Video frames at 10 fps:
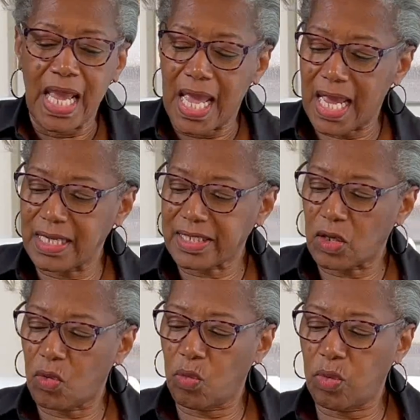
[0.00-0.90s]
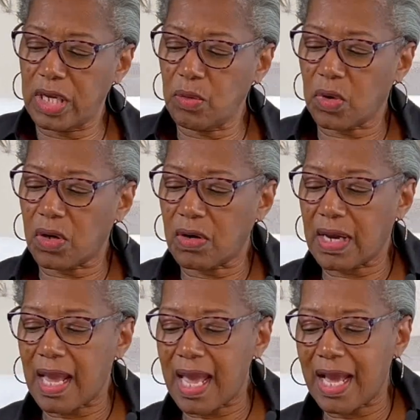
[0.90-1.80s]
And so we were
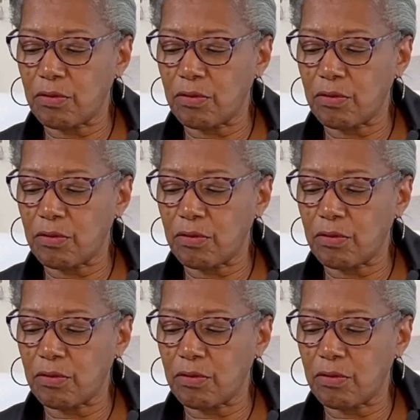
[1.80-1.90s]
at